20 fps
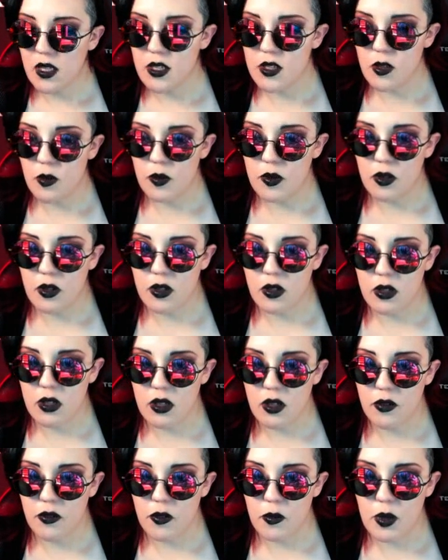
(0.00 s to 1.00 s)
I just hope they're
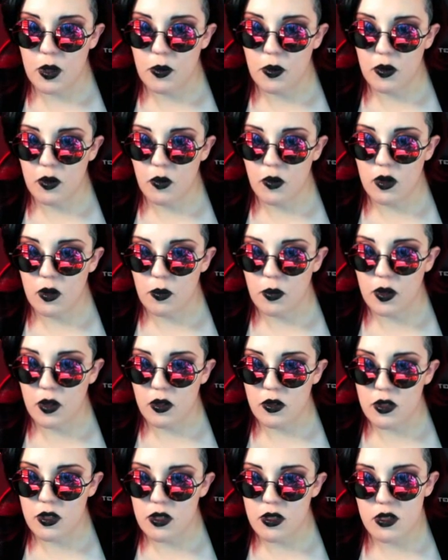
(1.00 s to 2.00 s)
good enough for people to want to
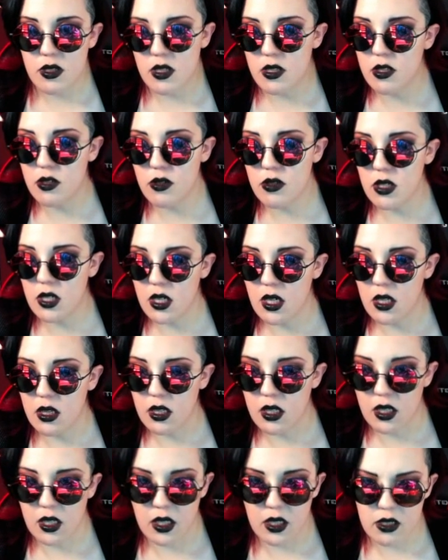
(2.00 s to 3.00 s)
purchase. That's usually
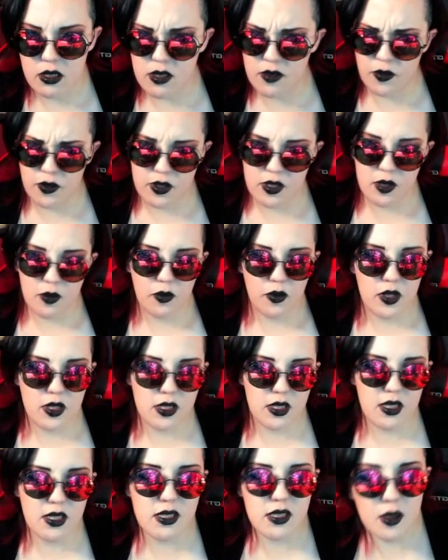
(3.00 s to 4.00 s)
not the case for some
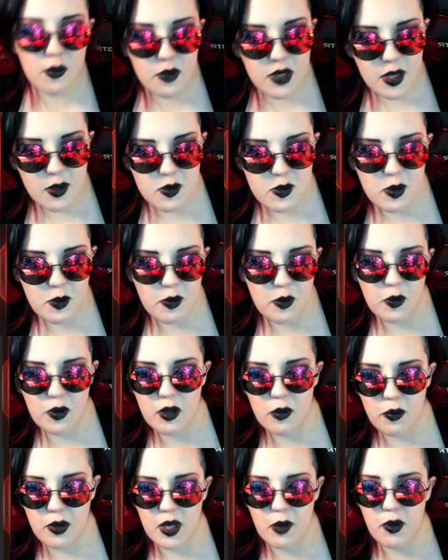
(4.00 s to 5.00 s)
reason. Sometimes people
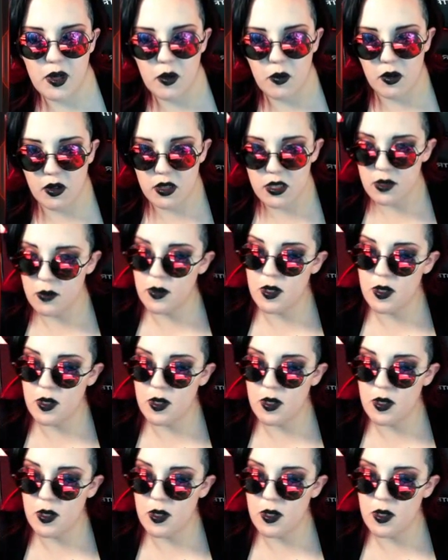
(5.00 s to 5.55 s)
want to buy my work.